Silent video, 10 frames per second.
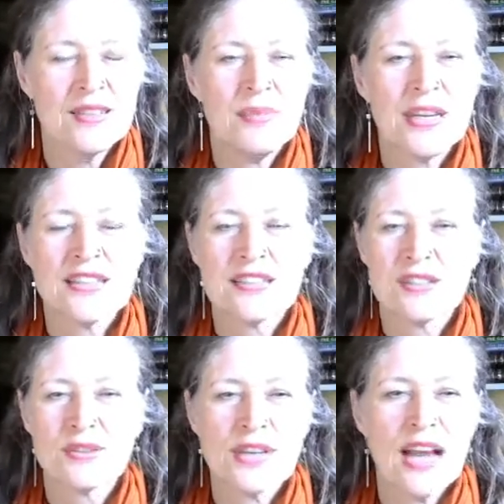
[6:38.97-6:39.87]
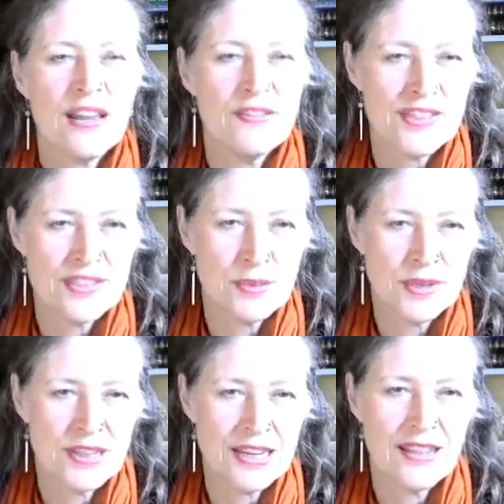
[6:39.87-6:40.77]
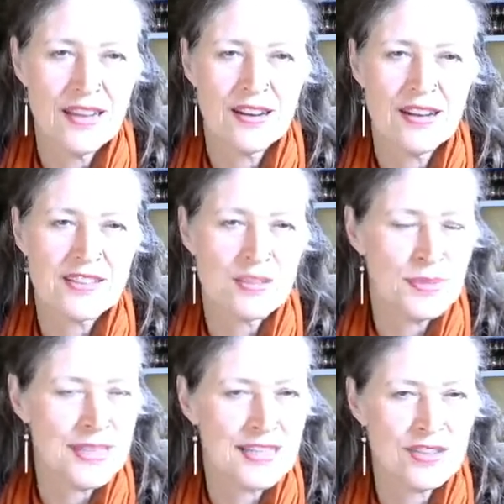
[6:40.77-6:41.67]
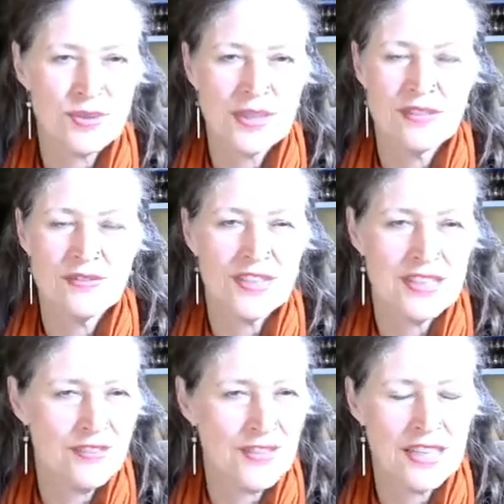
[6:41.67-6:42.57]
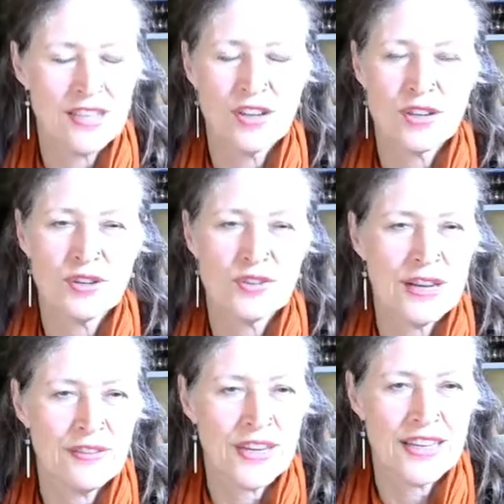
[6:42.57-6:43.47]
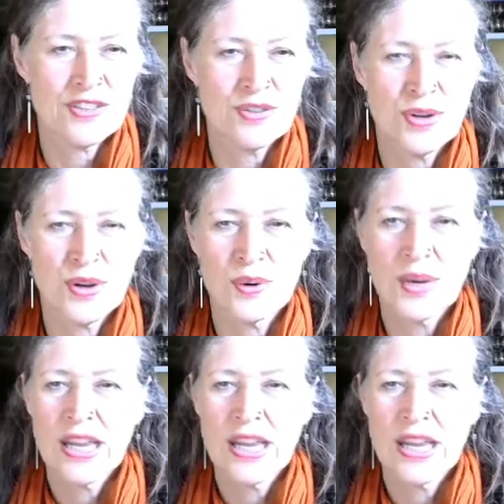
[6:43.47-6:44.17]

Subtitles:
because there's high visibility there, lots of pedestrian and vehicular traffic, as you know.